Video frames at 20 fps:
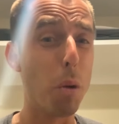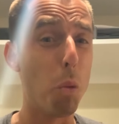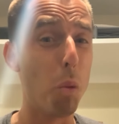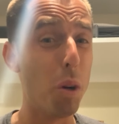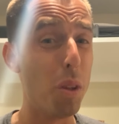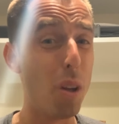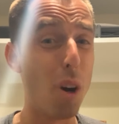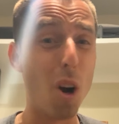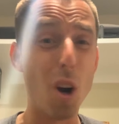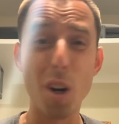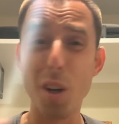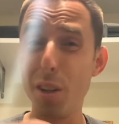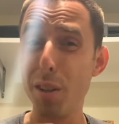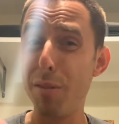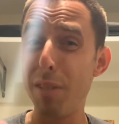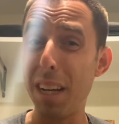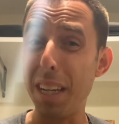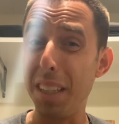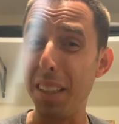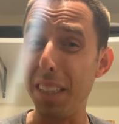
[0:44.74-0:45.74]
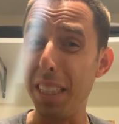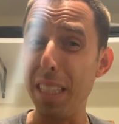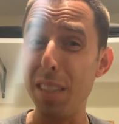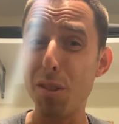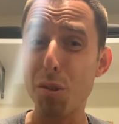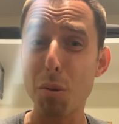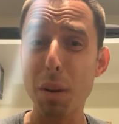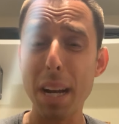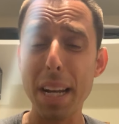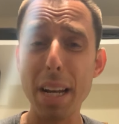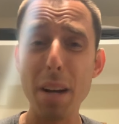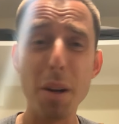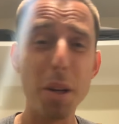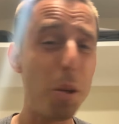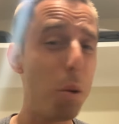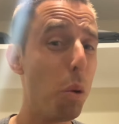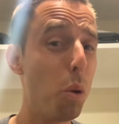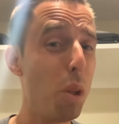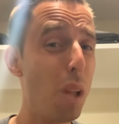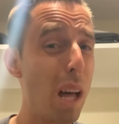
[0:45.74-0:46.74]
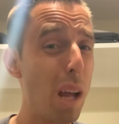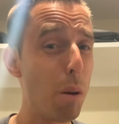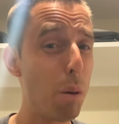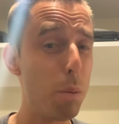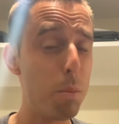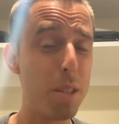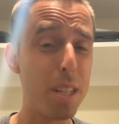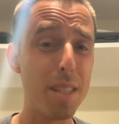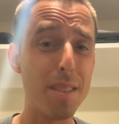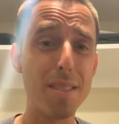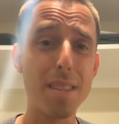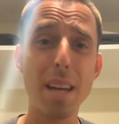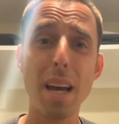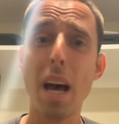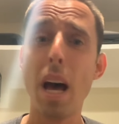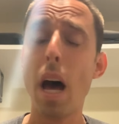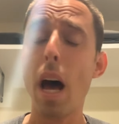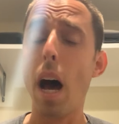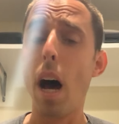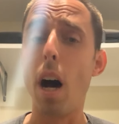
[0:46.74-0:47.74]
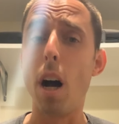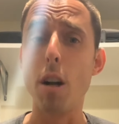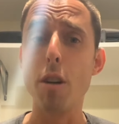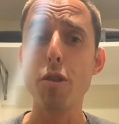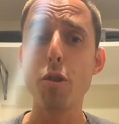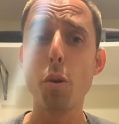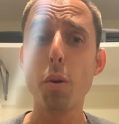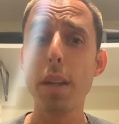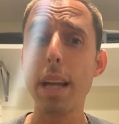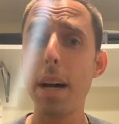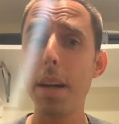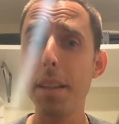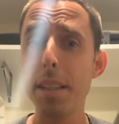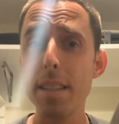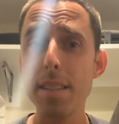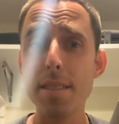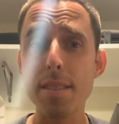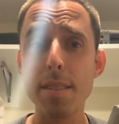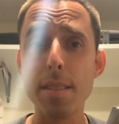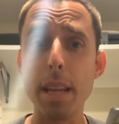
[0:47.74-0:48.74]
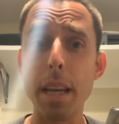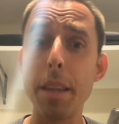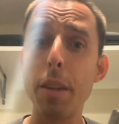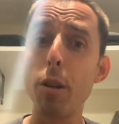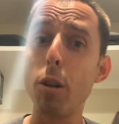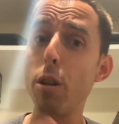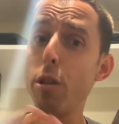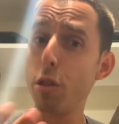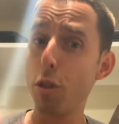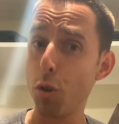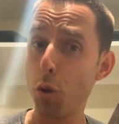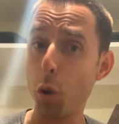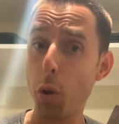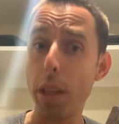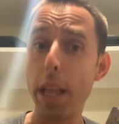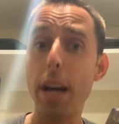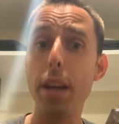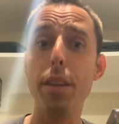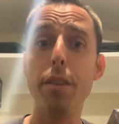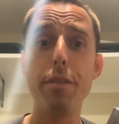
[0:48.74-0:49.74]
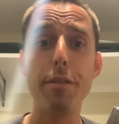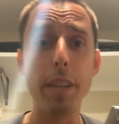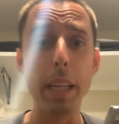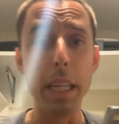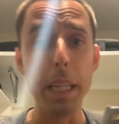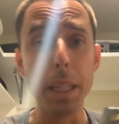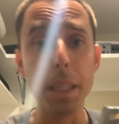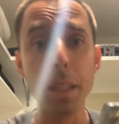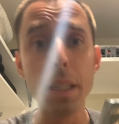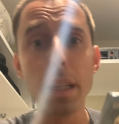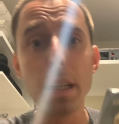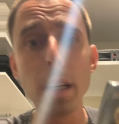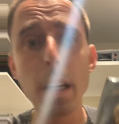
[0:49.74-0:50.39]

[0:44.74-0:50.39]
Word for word: one of the harder to find elites right now. I know a lot of websites are sold out of this, and they're also sold out of the Fiend.